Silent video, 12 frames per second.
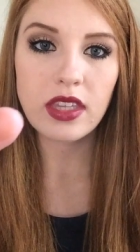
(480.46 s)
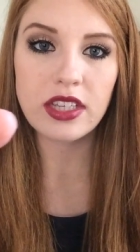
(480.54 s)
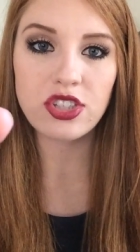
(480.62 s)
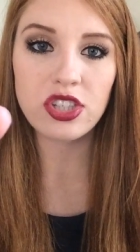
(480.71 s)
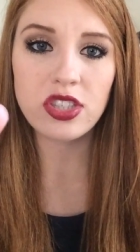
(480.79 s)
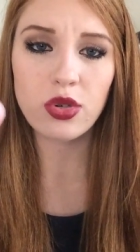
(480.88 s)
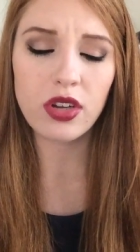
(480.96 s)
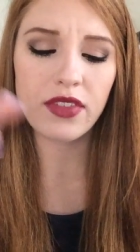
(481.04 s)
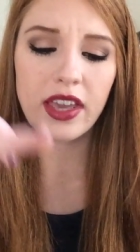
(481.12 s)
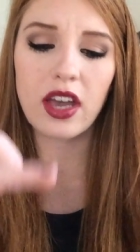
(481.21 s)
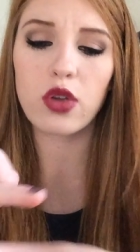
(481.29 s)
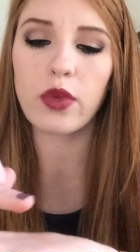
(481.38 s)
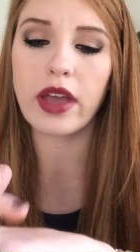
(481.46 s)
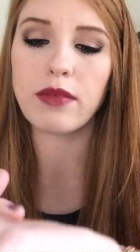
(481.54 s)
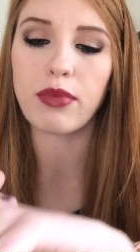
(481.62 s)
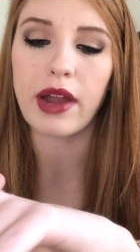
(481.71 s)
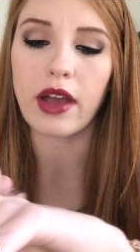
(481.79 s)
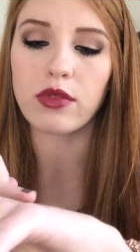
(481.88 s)
It's just sort of like a
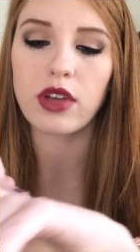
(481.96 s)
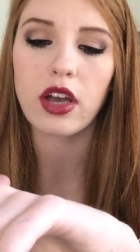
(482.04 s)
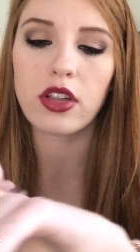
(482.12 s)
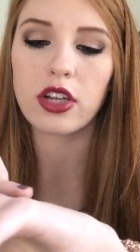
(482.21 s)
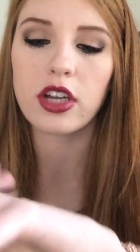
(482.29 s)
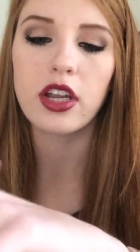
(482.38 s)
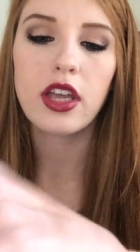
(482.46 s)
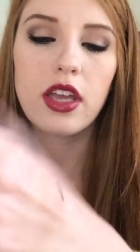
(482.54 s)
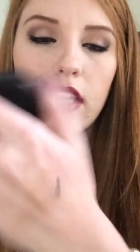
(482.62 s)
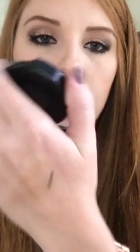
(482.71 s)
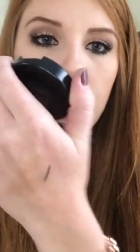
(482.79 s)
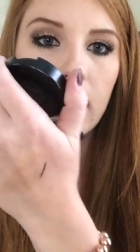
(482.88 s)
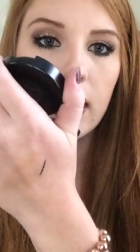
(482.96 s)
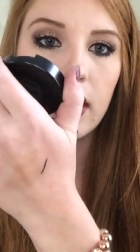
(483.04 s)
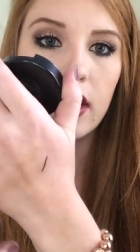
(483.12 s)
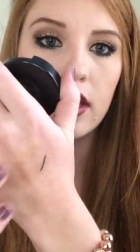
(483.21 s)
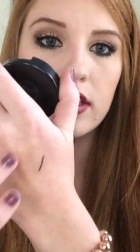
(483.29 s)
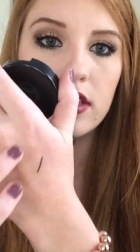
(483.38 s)
red-brown color,
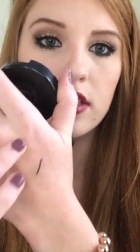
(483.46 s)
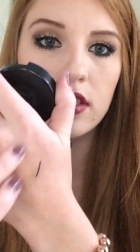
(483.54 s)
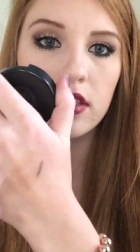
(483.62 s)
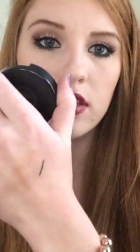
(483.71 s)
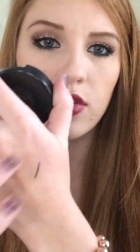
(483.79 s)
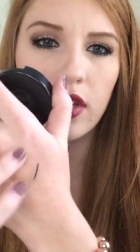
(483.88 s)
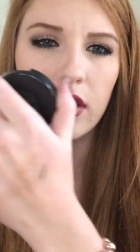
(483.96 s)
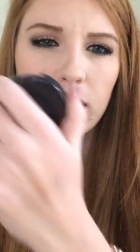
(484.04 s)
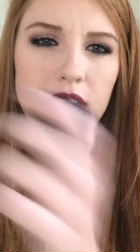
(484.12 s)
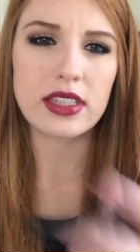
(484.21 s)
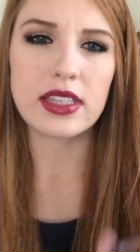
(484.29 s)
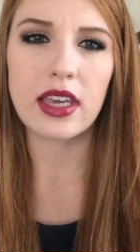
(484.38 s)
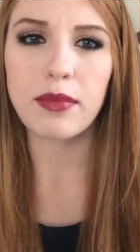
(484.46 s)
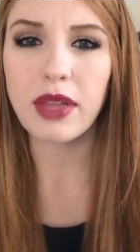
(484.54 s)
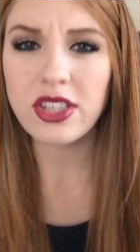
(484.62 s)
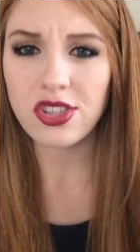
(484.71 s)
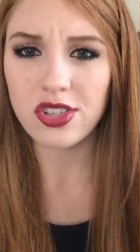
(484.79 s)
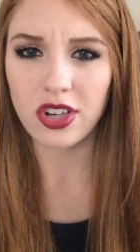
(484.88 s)
and you can't really see it.
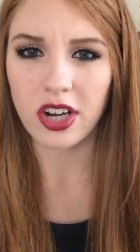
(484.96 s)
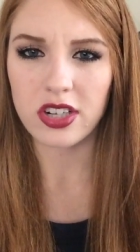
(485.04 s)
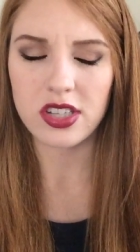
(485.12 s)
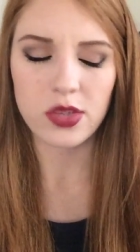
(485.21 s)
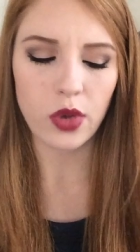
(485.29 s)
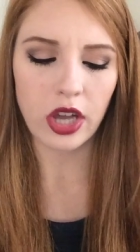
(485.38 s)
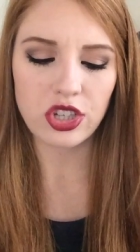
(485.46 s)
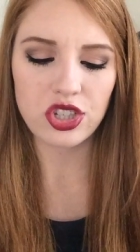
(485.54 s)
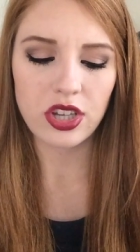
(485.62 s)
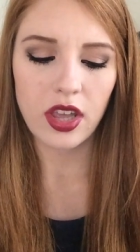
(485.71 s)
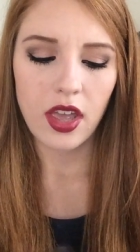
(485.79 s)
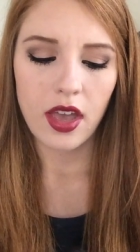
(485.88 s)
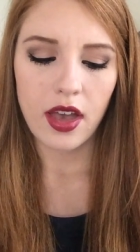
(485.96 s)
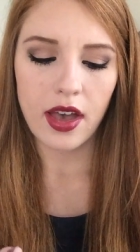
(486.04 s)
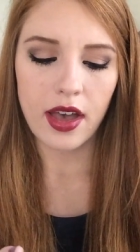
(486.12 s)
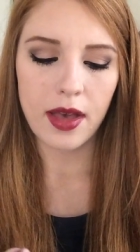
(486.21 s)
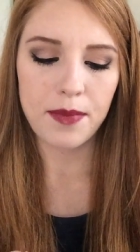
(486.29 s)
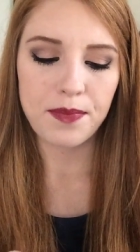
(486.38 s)
Blushes are hard to swatch.
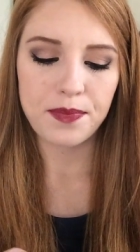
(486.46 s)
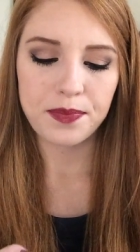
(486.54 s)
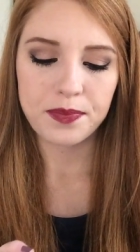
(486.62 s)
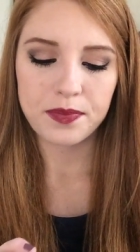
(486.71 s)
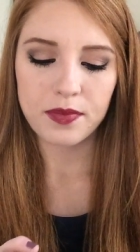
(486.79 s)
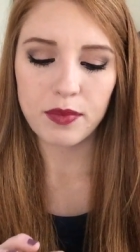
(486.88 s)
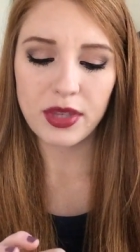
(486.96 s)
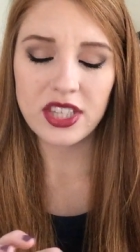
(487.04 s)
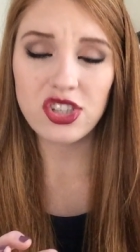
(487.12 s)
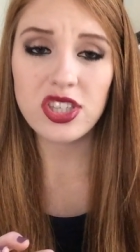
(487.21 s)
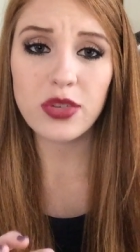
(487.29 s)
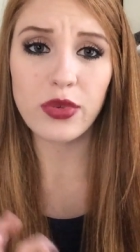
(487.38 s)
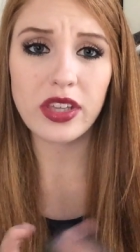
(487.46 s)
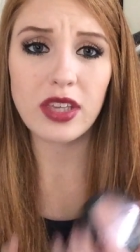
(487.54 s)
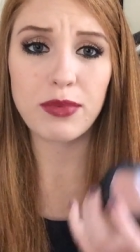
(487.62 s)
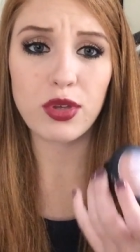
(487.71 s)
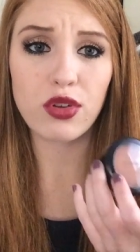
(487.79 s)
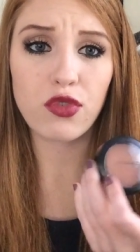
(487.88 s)
Um, but it's just a really
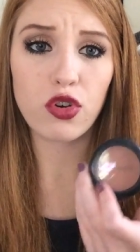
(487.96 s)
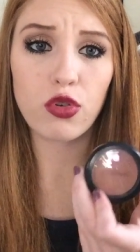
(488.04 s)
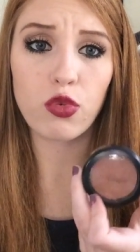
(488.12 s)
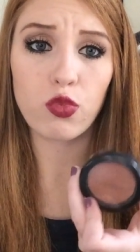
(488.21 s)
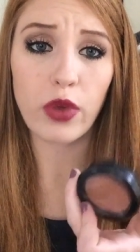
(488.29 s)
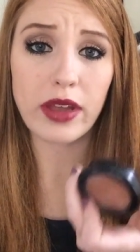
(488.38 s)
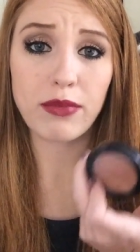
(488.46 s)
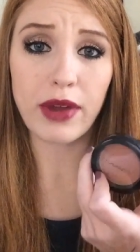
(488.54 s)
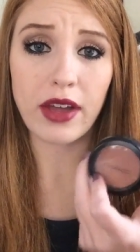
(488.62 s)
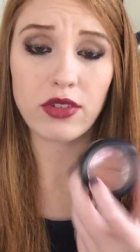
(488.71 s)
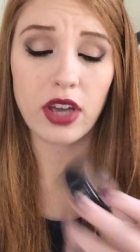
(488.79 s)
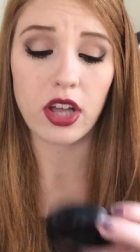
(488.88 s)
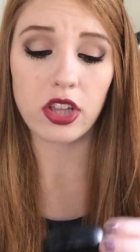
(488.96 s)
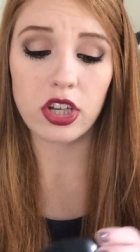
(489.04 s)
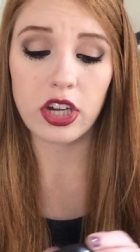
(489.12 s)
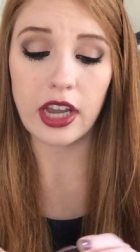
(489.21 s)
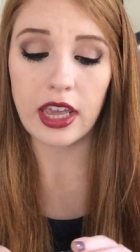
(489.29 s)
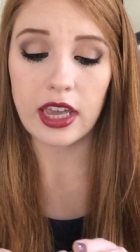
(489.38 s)
beautiful red-brown
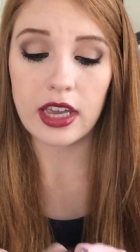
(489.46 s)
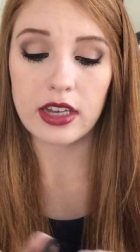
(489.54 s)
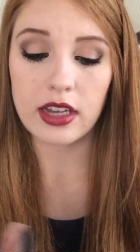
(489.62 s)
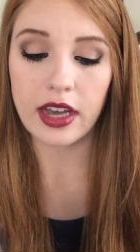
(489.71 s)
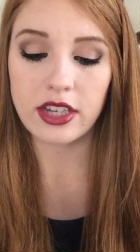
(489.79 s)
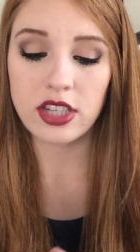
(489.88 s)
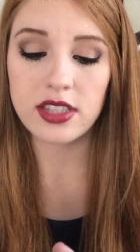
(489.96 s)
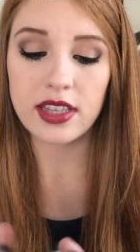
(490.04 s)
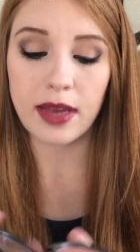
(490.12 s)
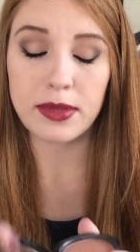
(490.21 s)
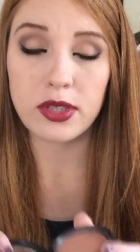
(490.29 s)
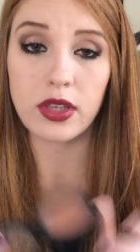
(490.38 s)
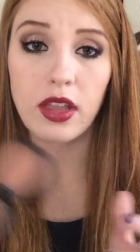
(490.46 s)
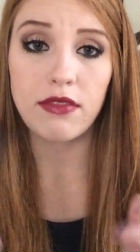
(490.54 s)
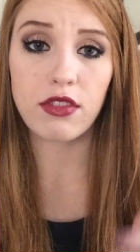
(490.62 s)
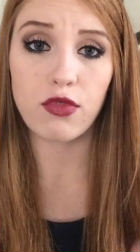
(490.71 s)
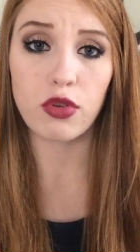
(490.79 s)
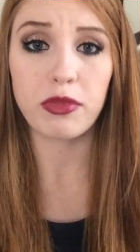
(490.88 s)
color, and I just absolutely love
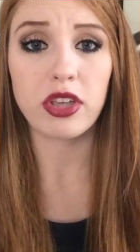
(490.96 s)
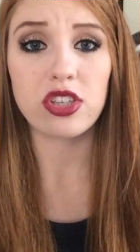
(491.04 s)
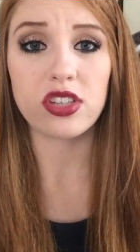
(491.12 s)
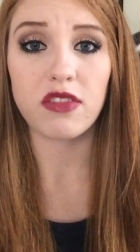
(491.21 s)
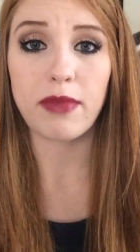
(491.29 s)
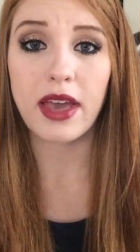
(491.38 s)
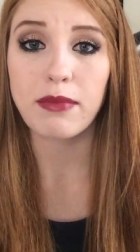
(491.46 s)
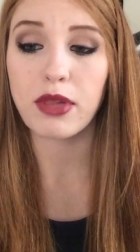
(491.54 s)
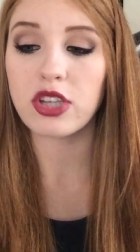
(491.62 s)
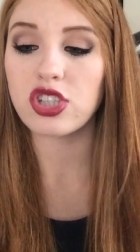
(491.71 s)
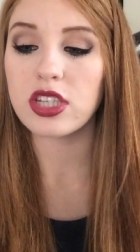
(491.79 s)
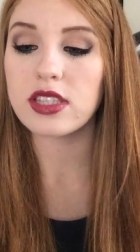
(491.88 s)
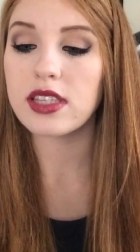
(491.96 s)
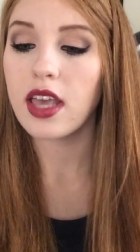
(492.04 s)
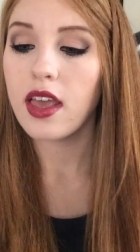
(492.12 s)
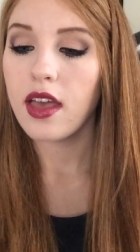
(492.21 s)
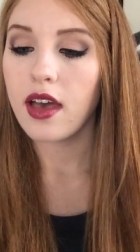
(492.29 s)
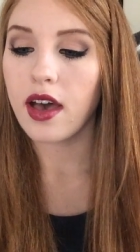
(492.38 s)
the formulation of MAC blushes.
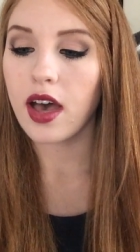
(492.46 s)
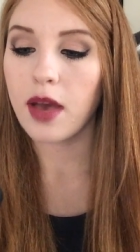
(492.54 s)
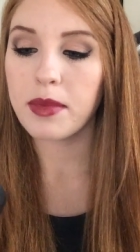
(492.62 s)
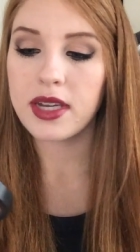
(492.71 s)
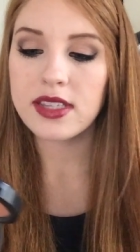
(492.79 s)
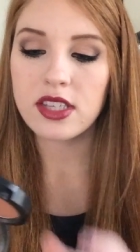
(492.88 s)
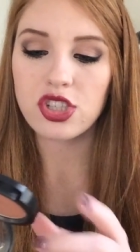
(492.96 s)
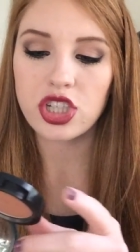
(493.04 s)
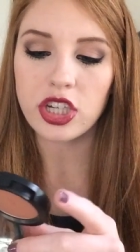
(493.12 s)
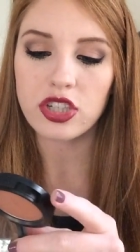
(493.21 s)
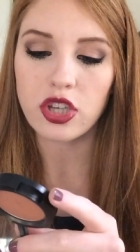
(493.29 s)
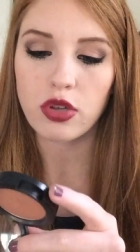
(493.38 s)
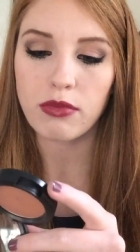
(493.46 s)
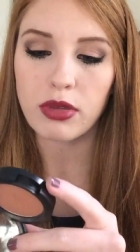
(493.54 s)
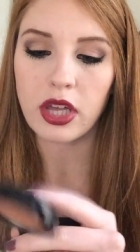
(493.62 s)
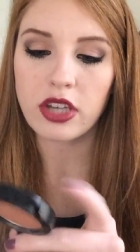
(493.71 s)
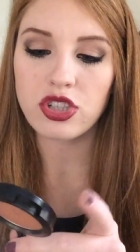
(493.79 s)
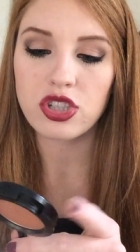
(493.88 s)
Um, it is a sheer tone
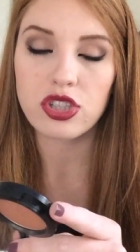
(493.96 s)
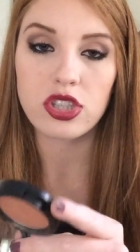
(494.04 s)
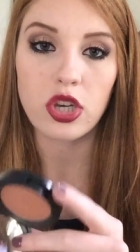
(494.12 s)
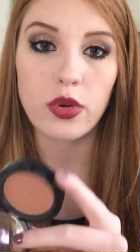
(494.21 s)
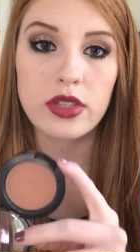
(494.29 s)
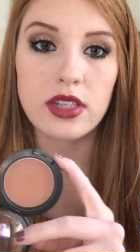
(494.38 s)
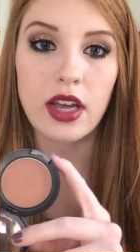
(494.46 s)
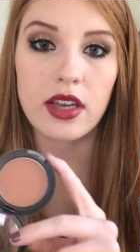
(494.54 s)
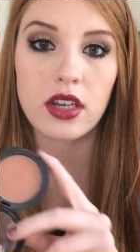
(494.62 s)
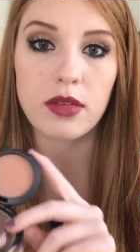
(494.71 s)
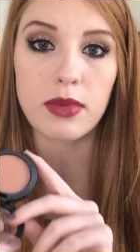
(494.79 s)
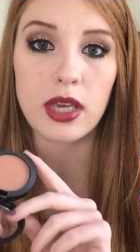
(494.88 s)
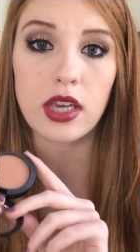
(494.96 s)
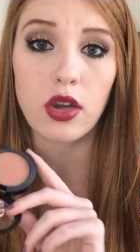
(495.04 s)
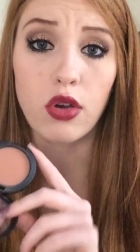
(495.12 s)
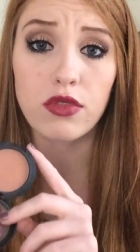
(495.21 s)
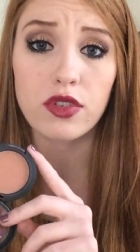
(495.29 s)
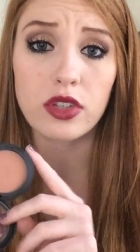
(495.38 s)
blush, so it's not going to be
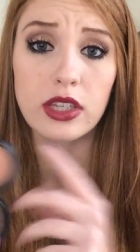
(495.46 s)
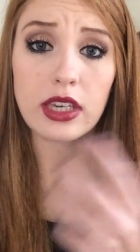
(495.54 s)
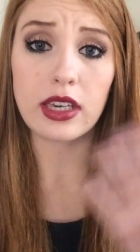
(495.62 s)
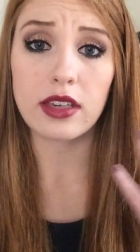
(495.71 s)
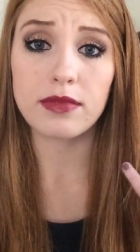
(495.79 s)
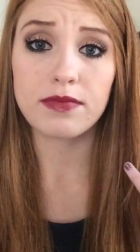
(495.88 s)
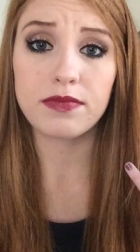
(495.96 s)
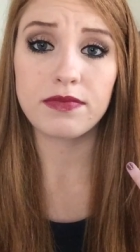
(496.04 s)
overly